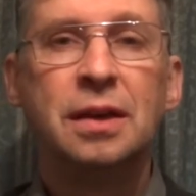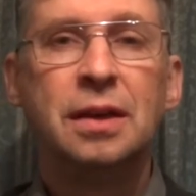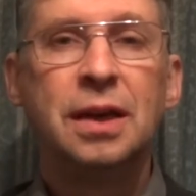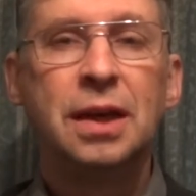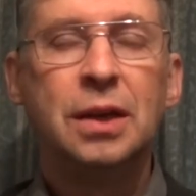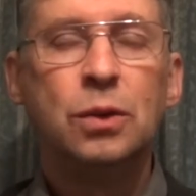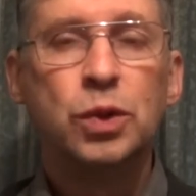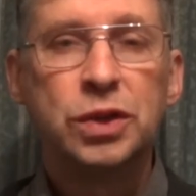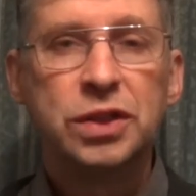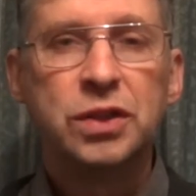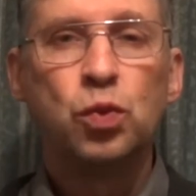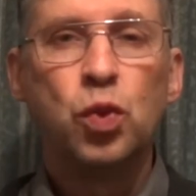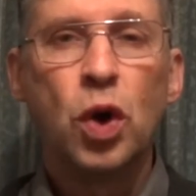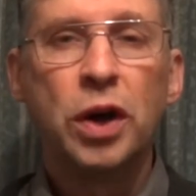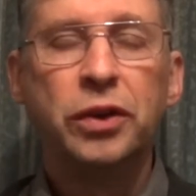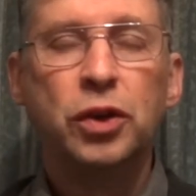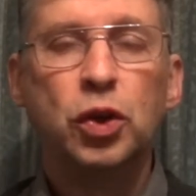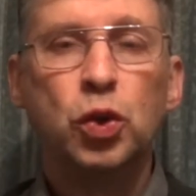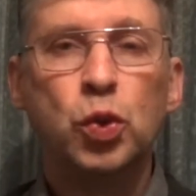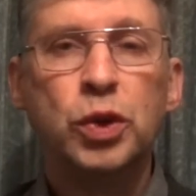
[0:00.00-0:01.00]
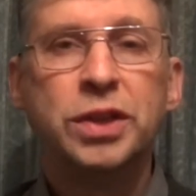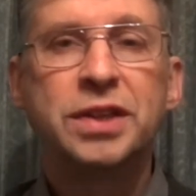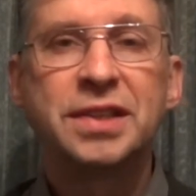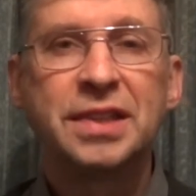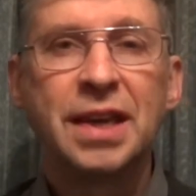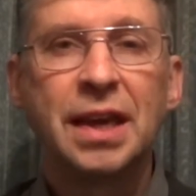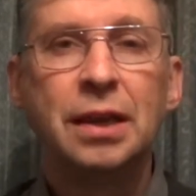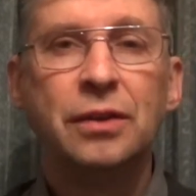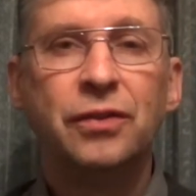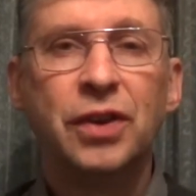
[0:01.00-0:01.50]
He was the one who would
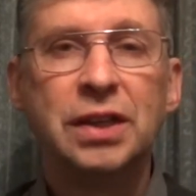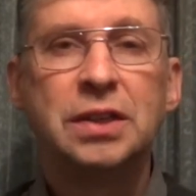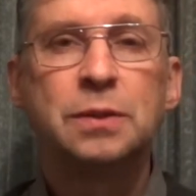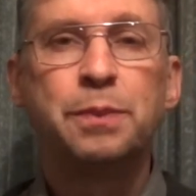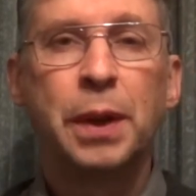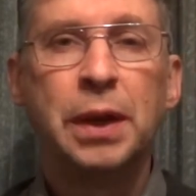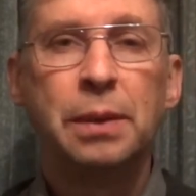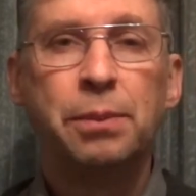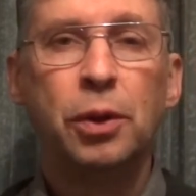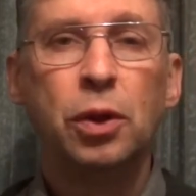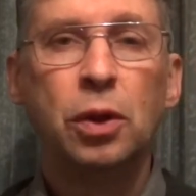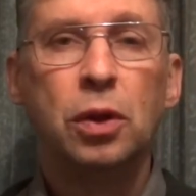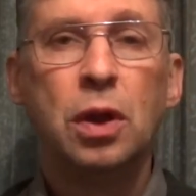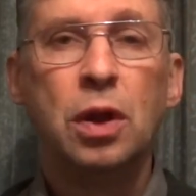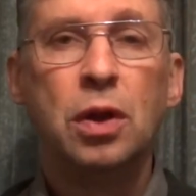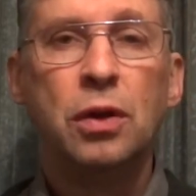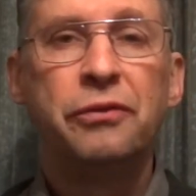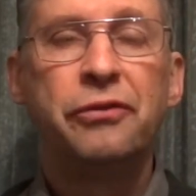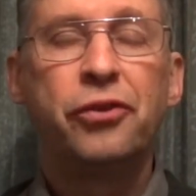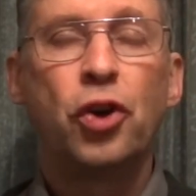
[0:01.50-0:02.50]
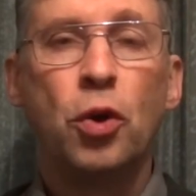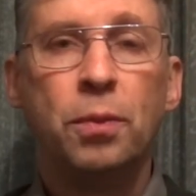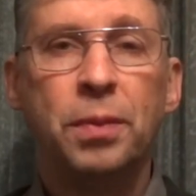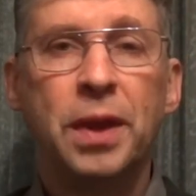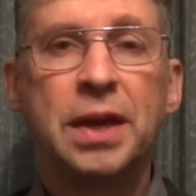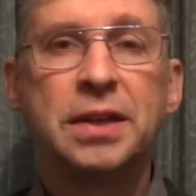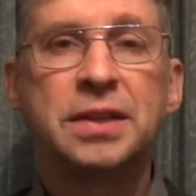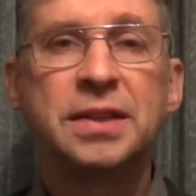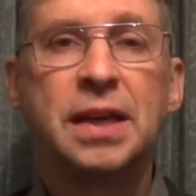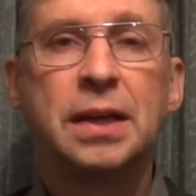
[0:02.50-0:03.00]
save his people from
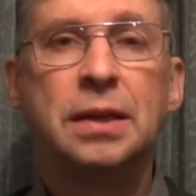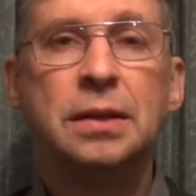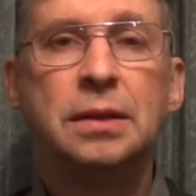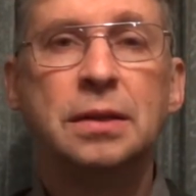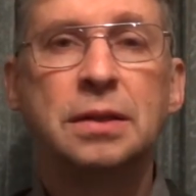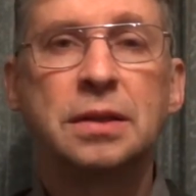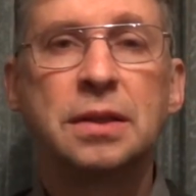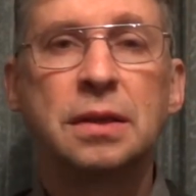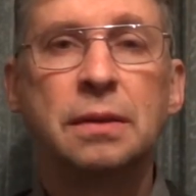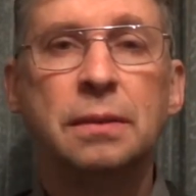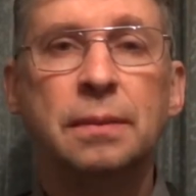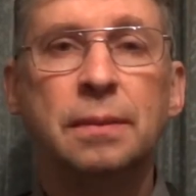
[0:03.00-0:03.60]
their sins.